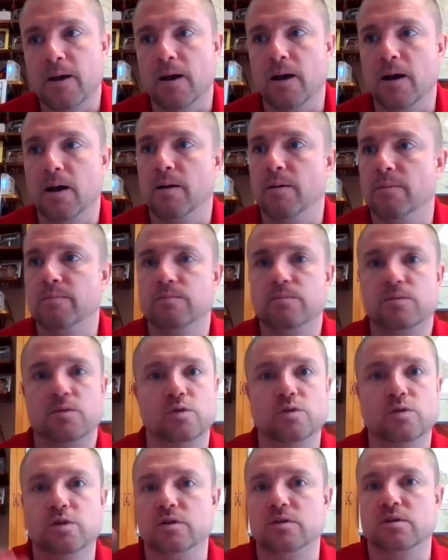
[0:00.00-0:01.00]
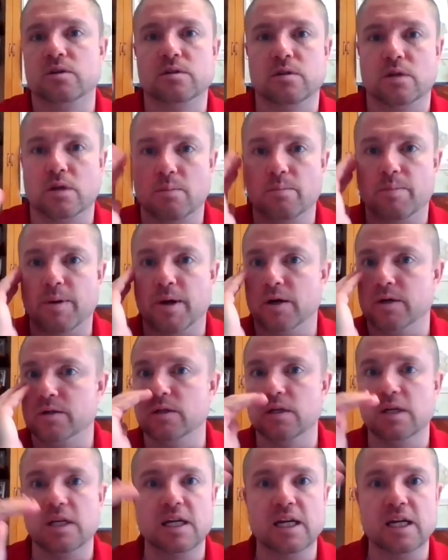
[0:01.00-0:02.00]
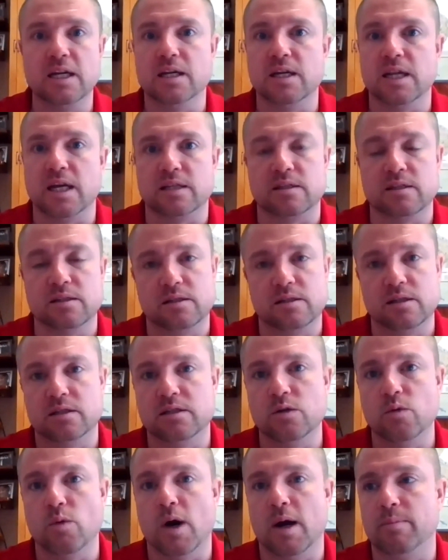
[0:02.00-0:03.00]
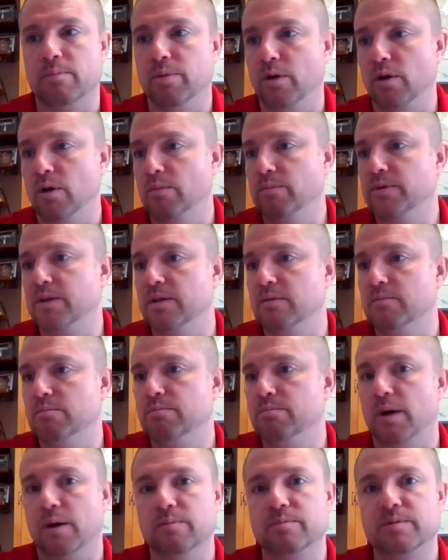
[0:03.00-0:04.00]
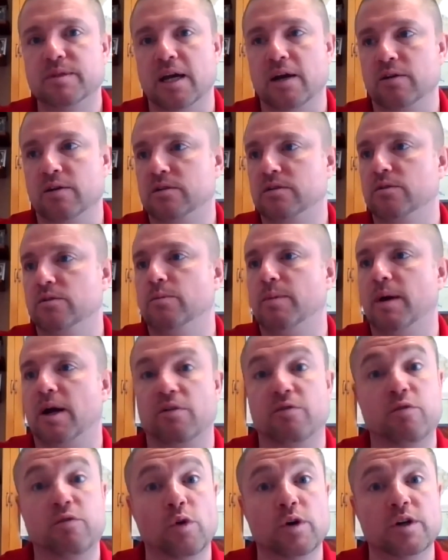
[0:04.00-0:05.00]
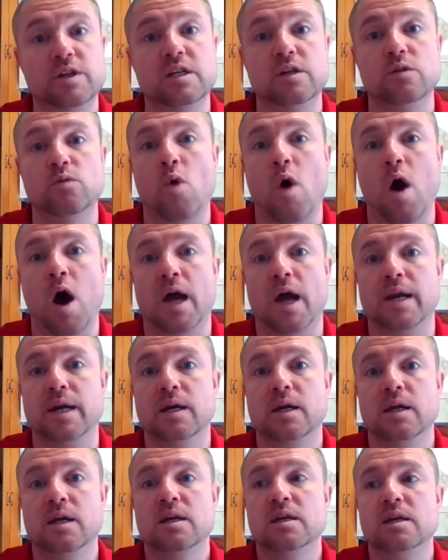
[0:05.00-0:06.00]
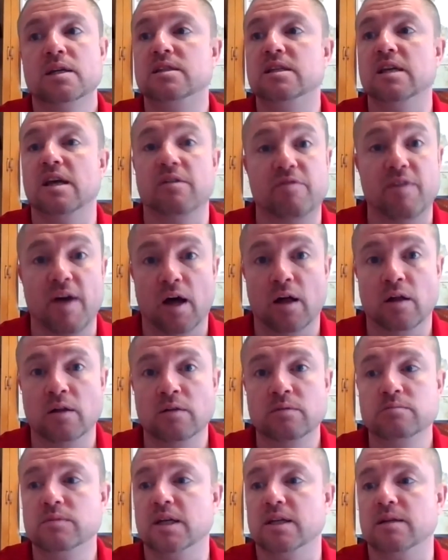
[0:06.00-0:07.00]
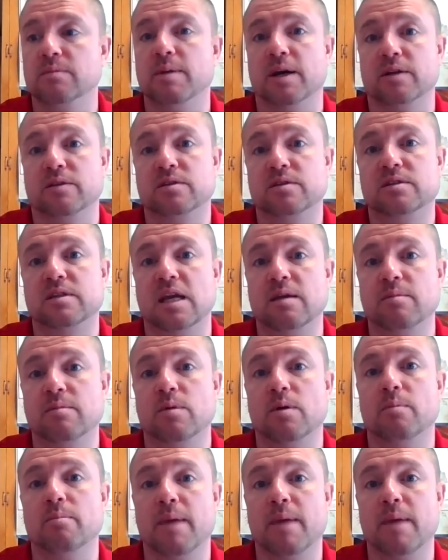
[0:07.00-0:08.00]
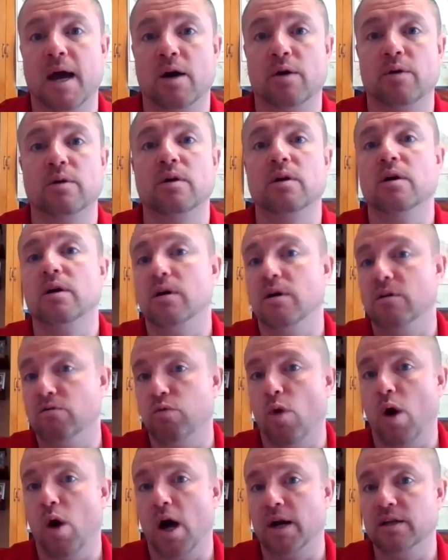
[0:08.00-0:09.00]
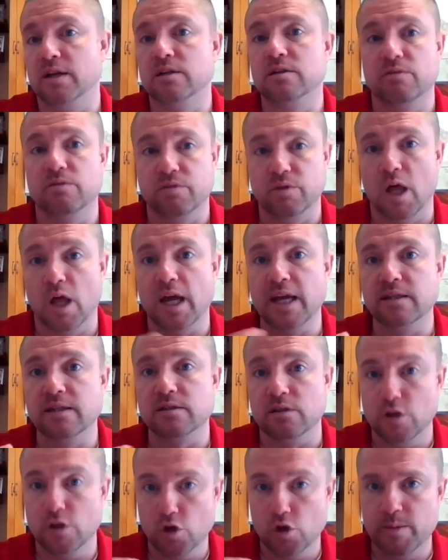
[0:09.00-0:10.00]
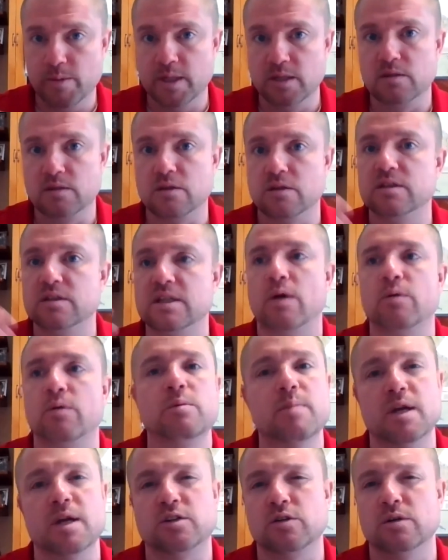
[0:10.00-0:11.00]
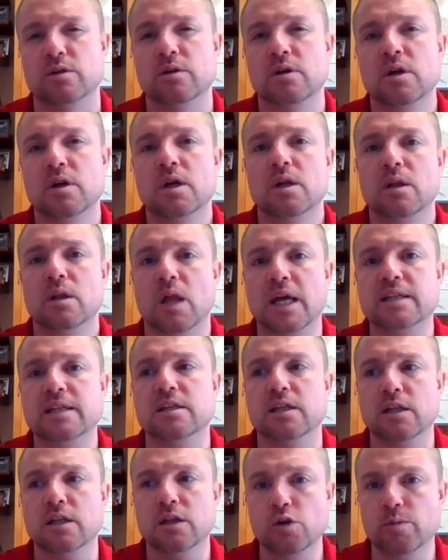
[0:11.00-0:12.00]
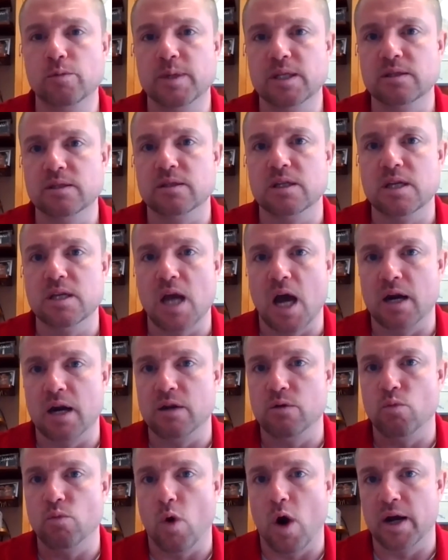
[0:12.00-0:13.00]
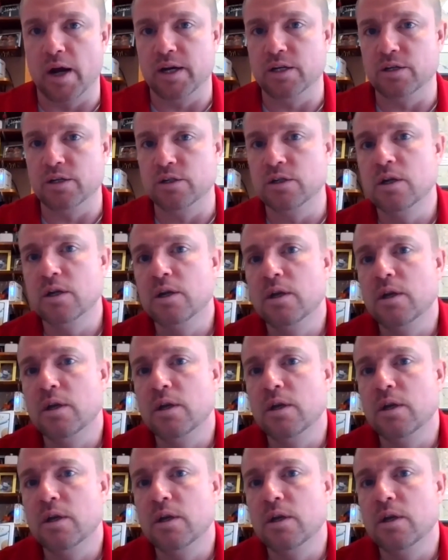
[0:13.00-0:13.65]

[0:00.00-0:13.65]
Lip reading: So just as a comparison, an incandescent 60-watt bulb can bump down to about a 14-watt CFL, get about the same amount of wattage of lights, lumens, because now we measure lights in lumens and not in wattage,